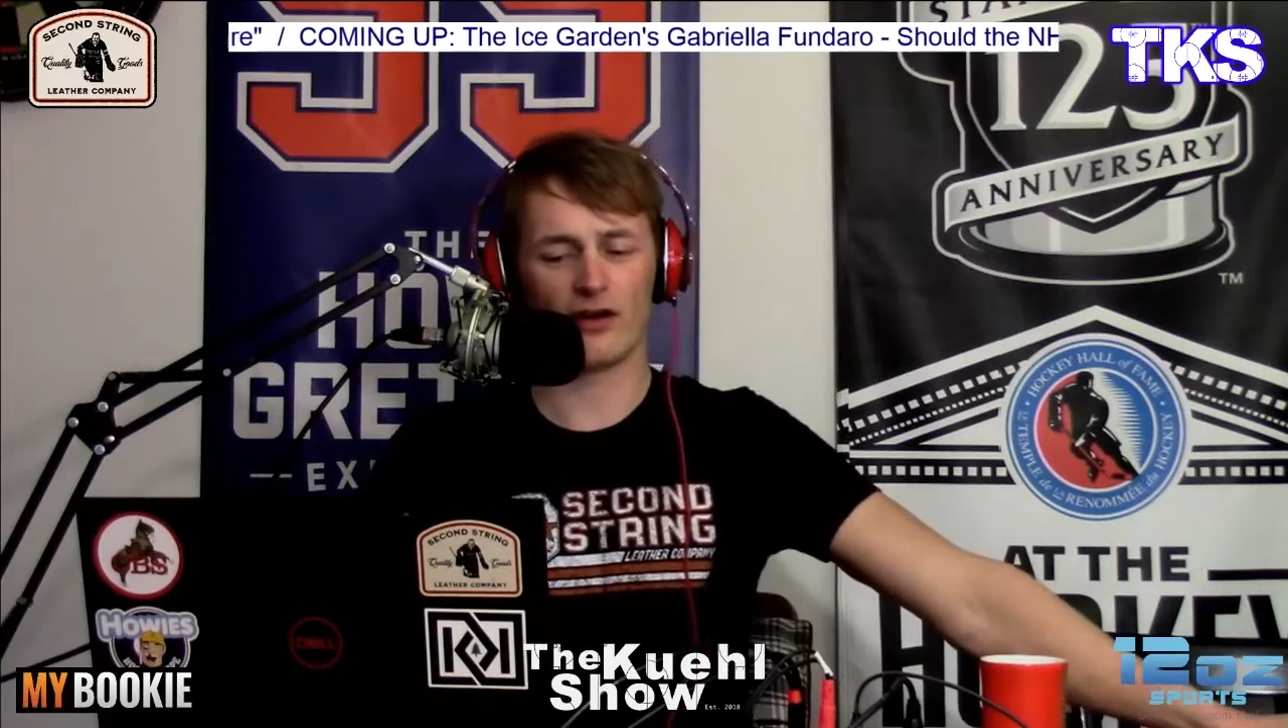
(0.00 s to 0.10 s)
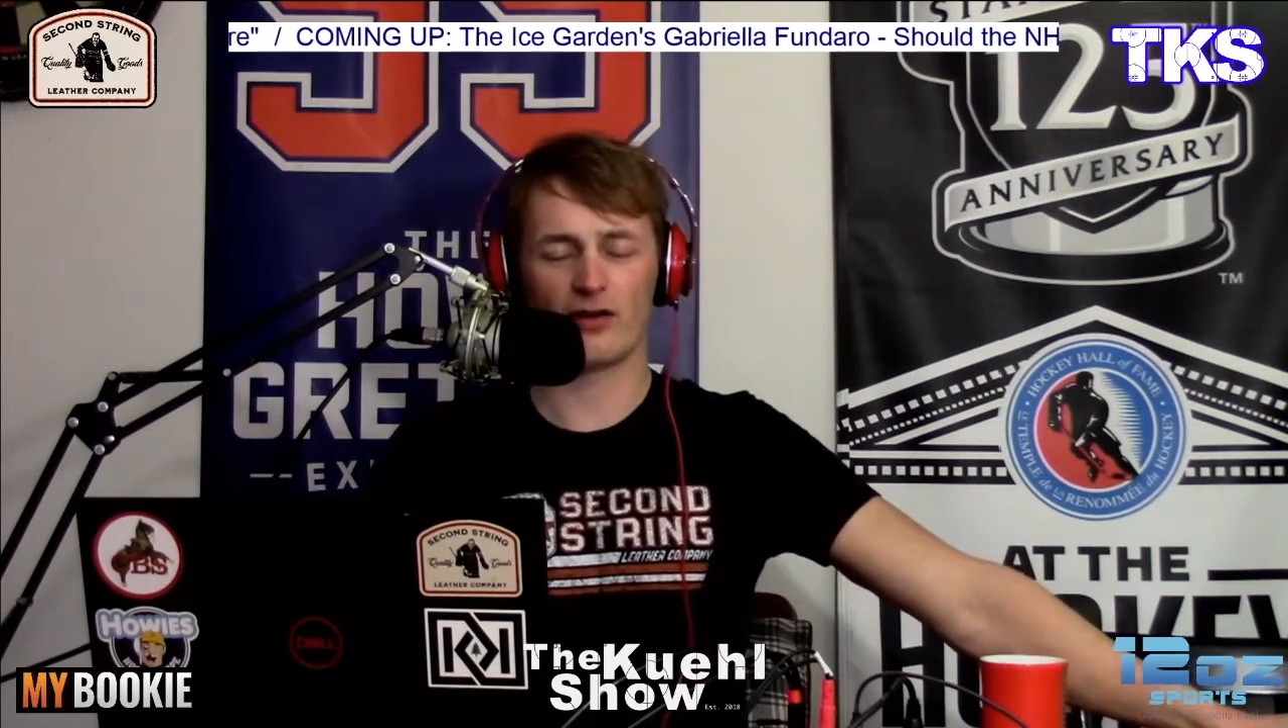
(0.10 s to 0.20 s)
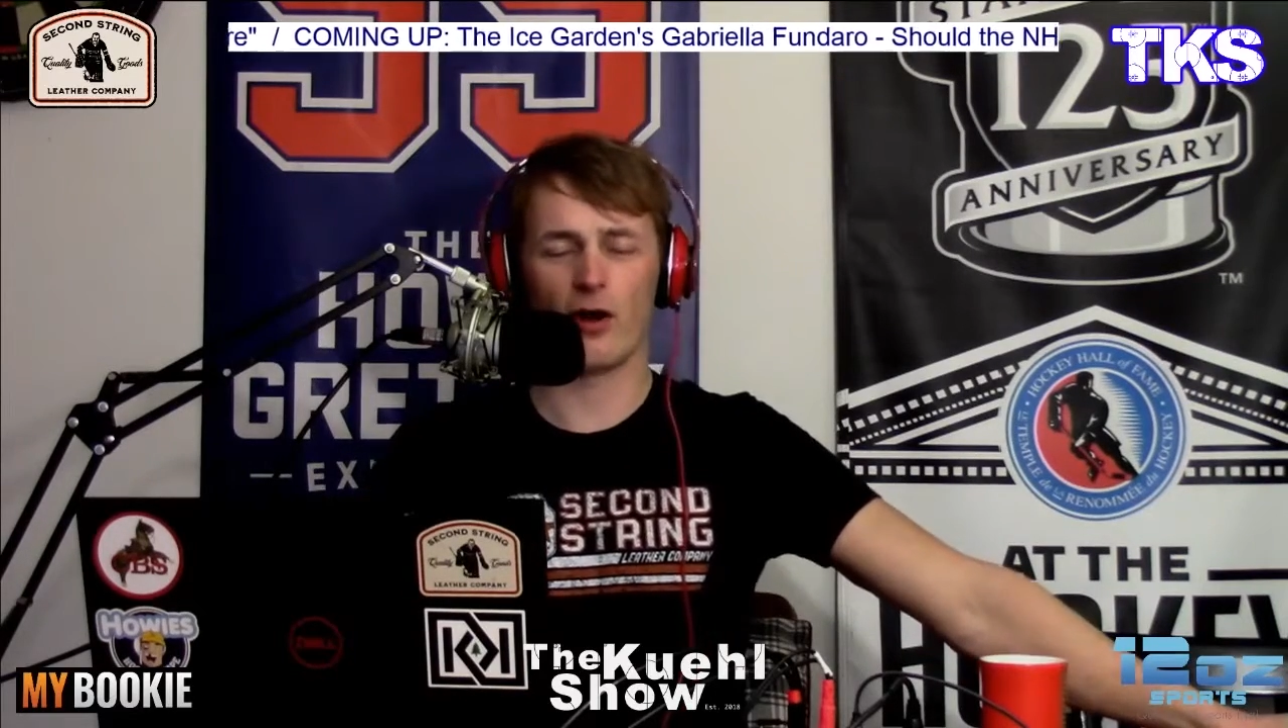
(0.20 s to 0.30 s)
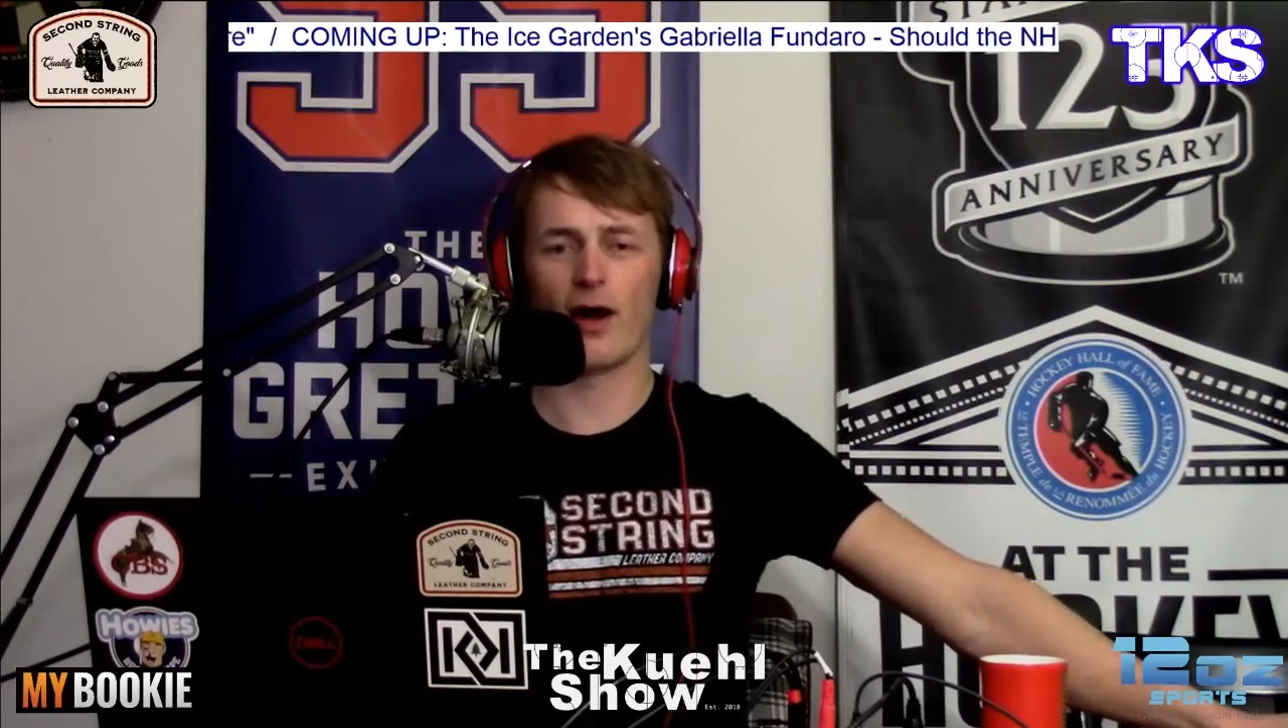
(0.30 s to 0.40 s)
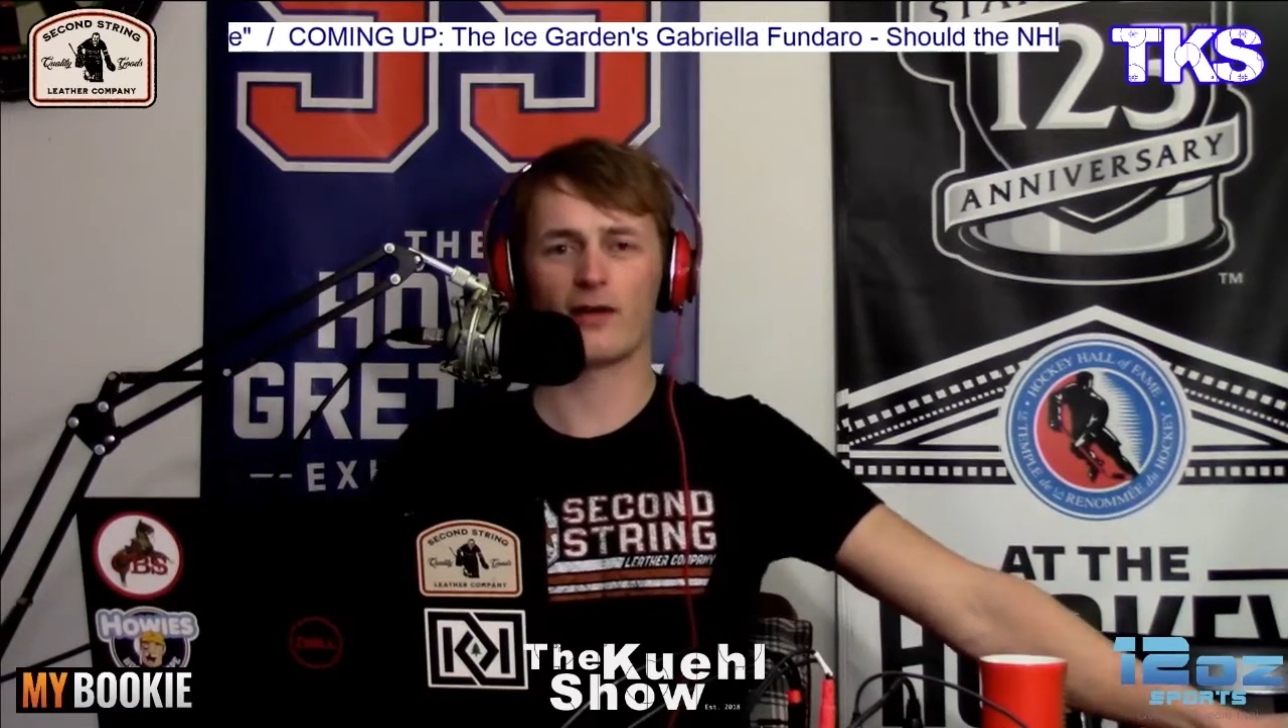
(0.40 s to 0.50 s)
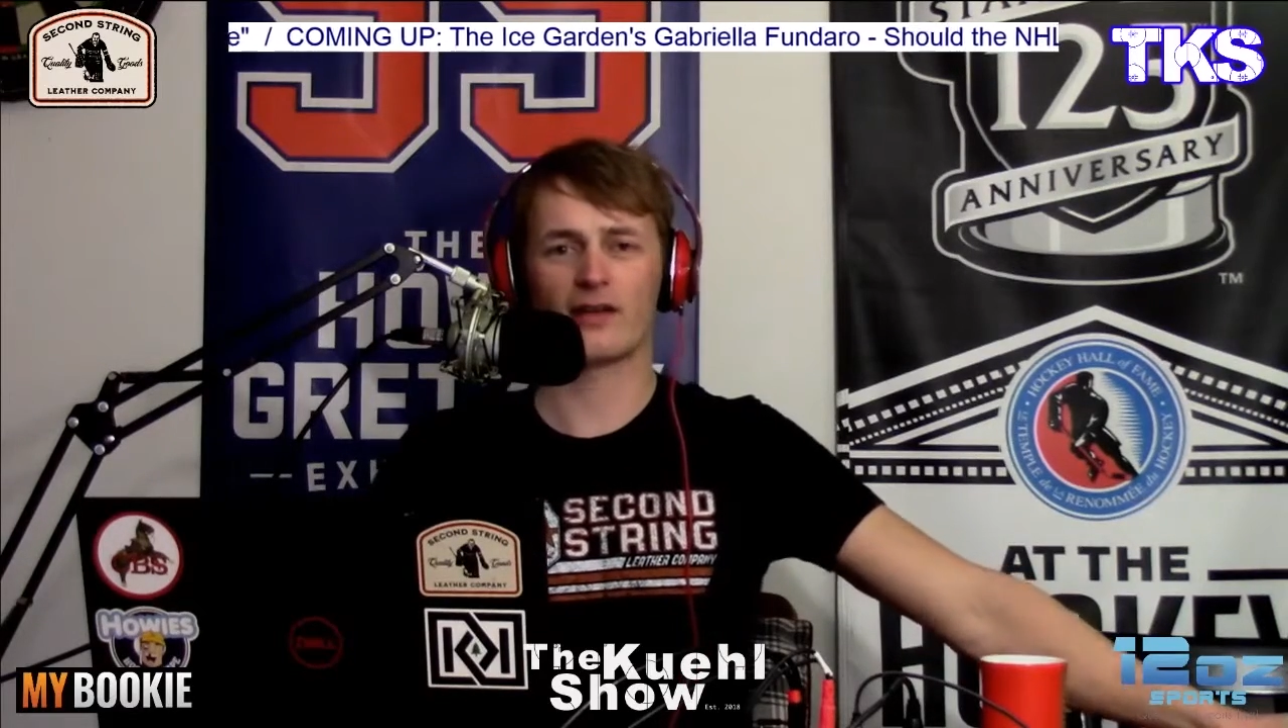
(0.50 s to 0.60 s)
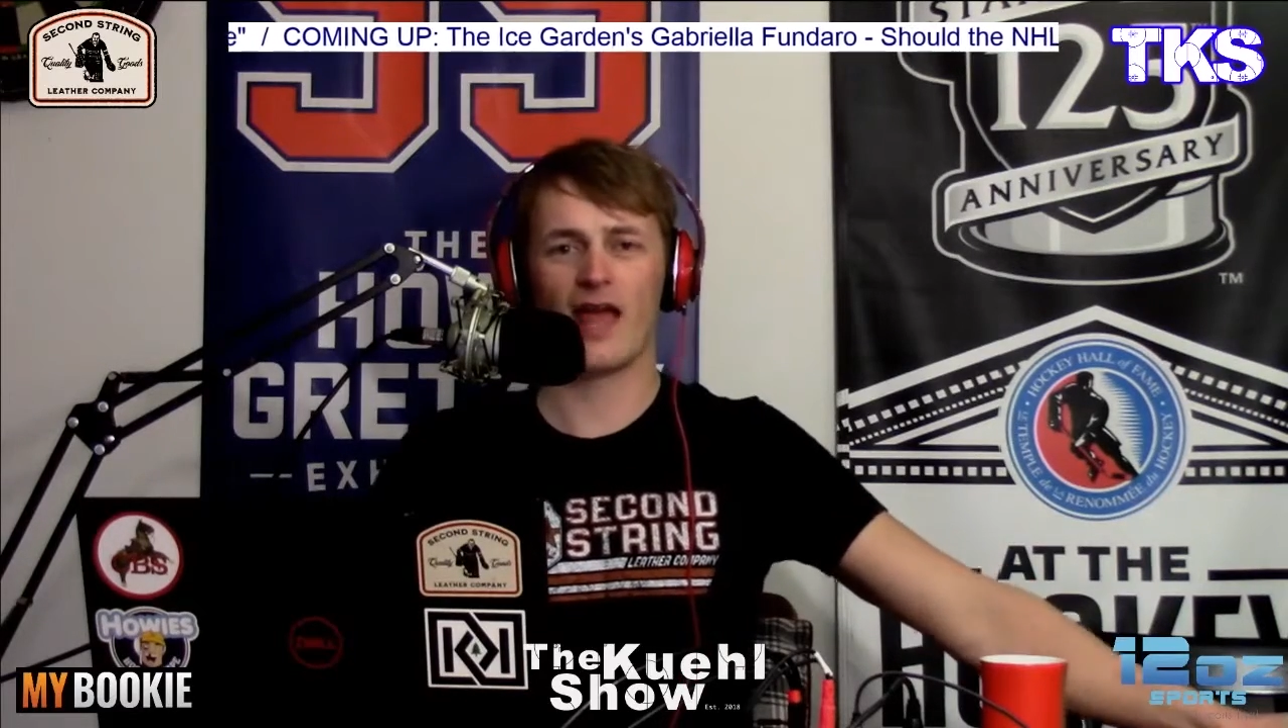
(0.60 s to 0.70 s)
out and